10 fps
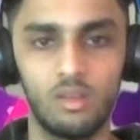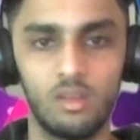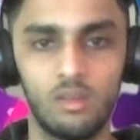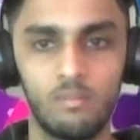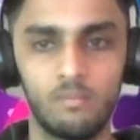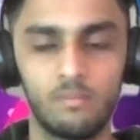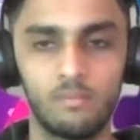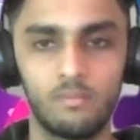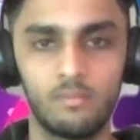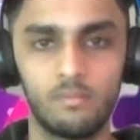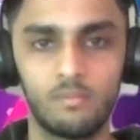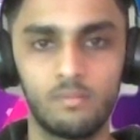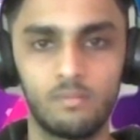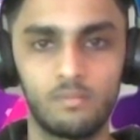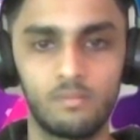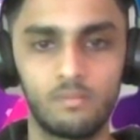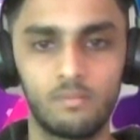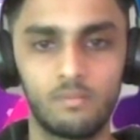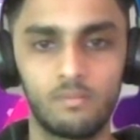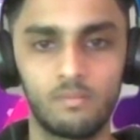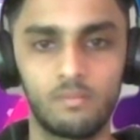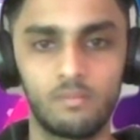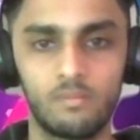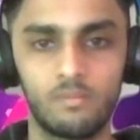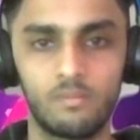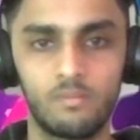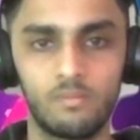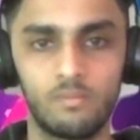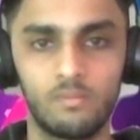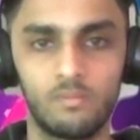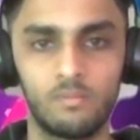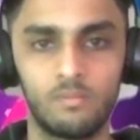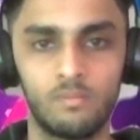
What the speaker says: No one is speaking in this clip.